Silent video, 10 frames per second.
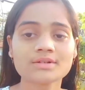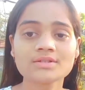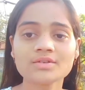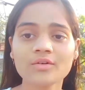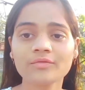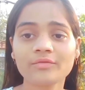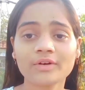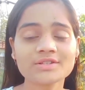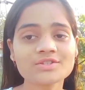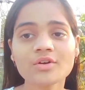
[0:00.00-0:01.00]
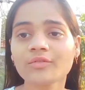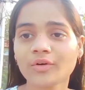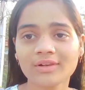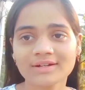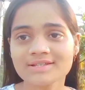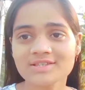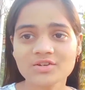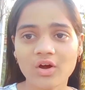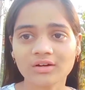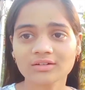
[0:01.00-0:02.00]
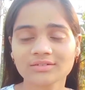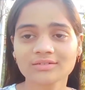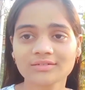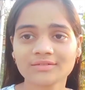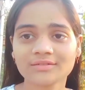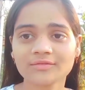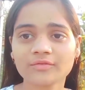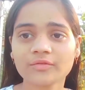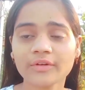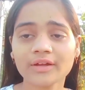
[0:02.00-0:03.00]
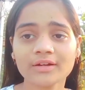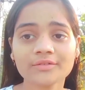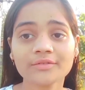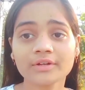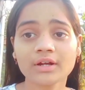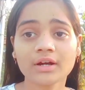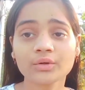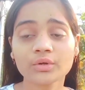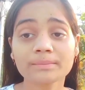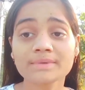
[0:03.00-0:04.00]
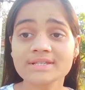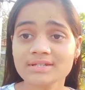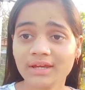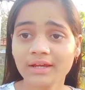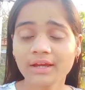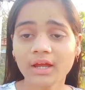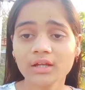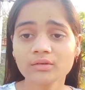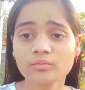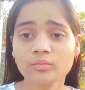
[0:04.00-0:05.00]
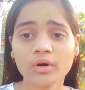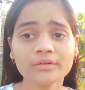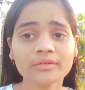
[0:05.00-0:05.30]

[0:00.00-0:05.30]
So first of all, let's talk where we are doing mistake and what